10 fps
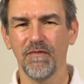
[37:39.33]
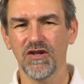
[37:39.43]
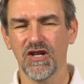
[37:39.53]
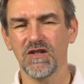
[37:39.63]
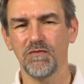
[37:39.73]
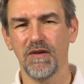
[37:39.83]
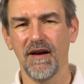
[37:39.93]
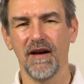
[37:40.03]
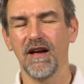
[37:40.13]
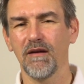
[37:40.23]
just
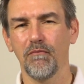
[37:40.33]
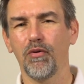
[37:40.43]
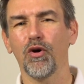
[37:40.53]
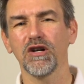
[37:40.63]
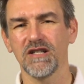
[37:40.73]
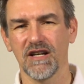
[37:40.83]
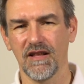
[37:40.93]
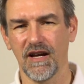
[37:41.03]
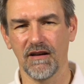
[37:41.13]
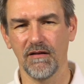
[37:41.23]
by importing
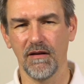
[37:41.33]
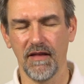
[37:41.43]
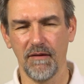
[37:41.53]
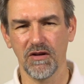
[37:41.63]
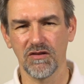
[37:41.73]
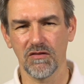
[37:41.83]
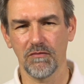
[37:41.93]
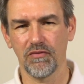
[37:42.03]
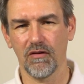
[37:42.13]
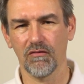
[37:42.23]
them into the
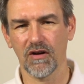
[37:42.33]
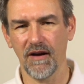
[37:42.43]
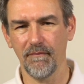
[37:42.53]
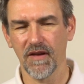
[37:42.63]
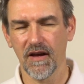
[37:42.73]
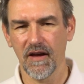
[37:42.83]
program.